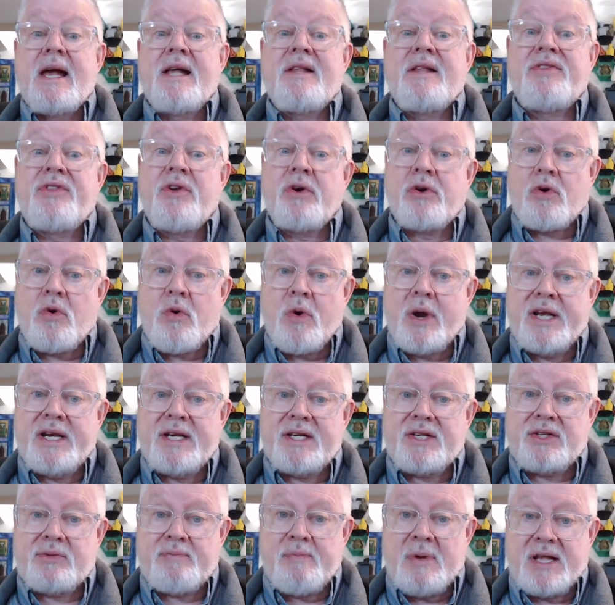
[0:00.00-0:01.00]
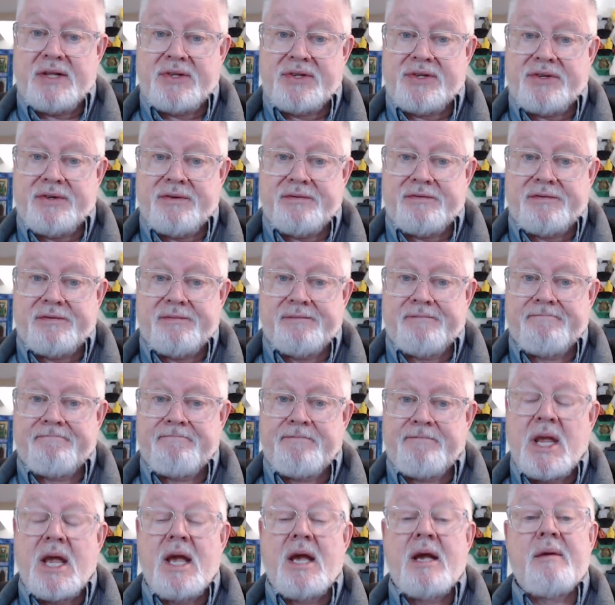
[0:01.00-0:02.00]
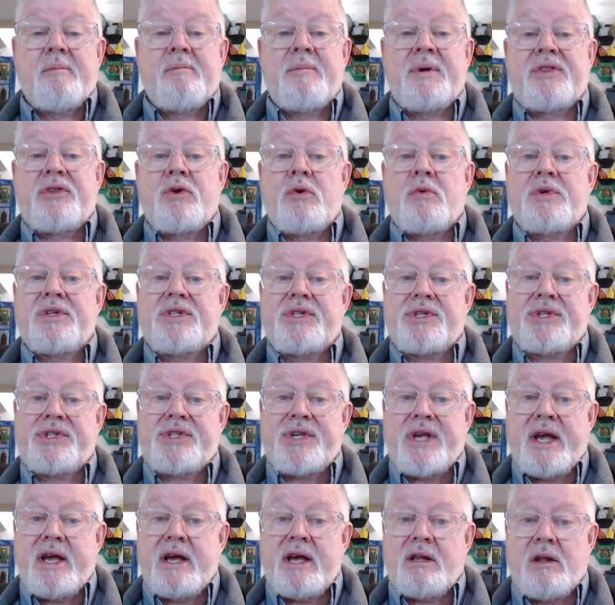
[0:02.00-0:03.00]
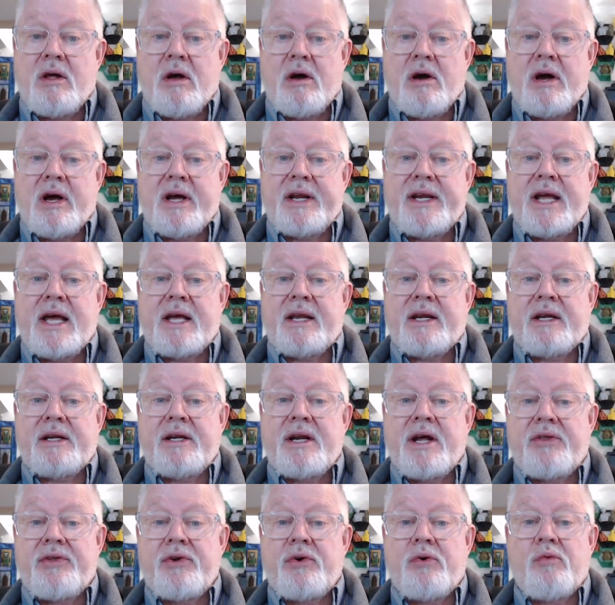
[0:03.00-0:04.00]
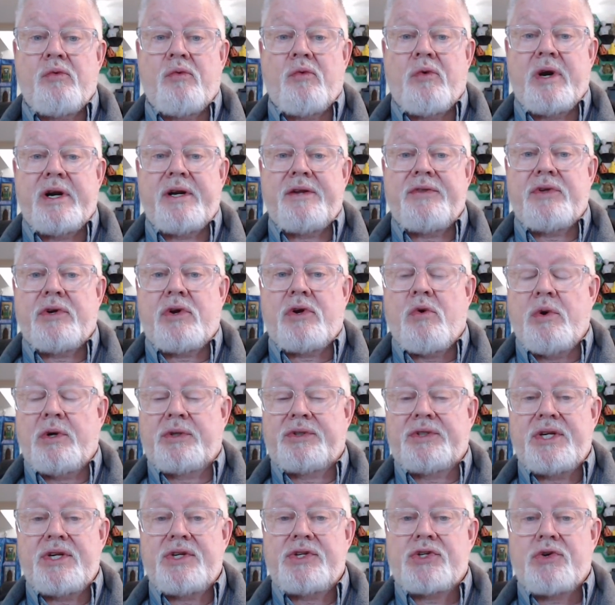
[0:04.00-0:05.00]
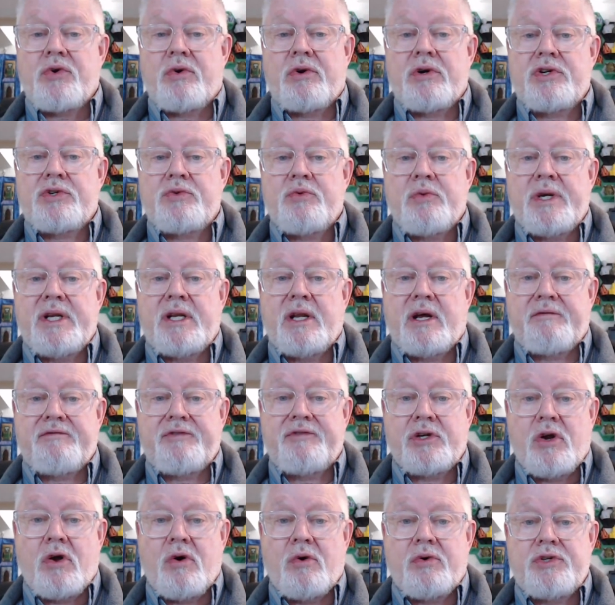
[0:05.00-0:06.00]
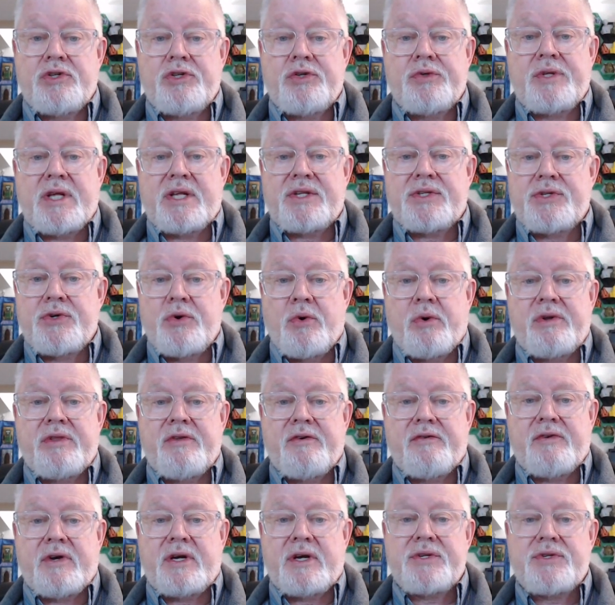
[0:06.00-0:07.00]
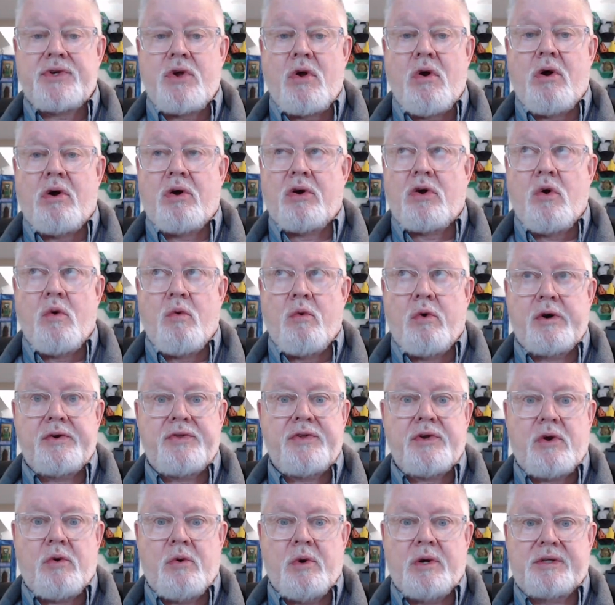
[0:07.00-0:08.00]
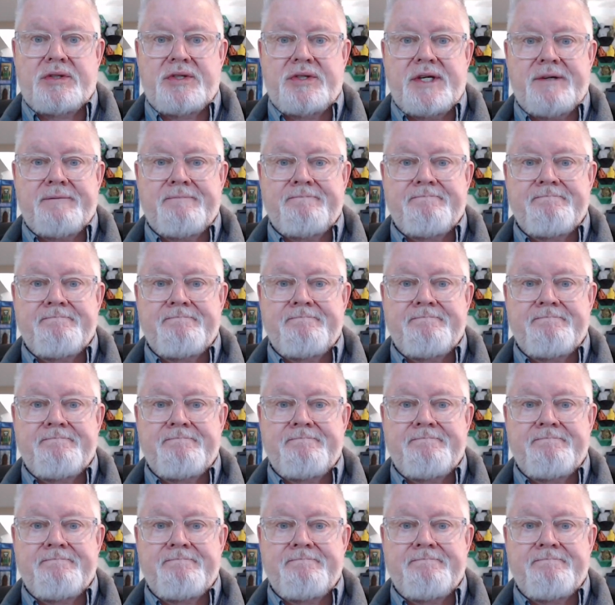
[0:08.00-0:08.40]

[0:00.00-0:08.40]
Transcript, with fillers: They're quite expensive, but there was a sale on at another one of the quilting stores we love to go to that's north of us called Kawartha Quilting.